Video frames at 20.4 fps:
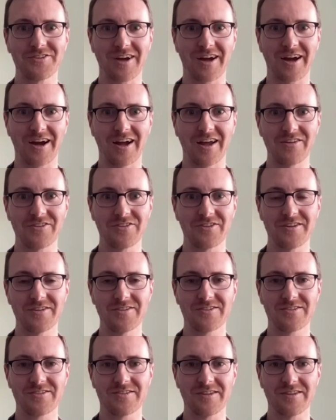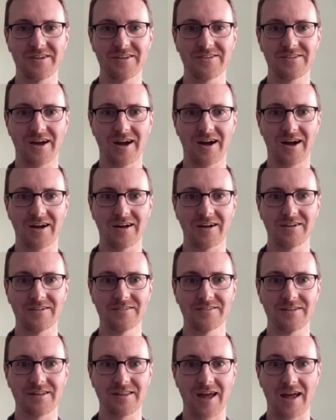as these
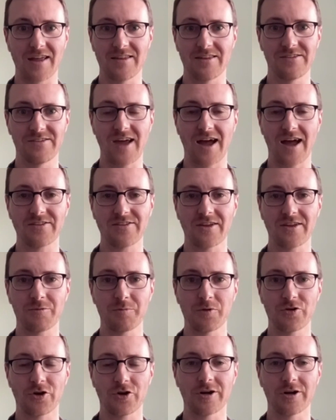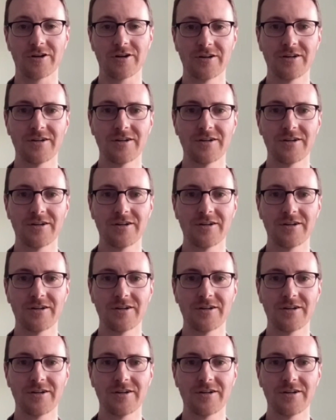assets mature.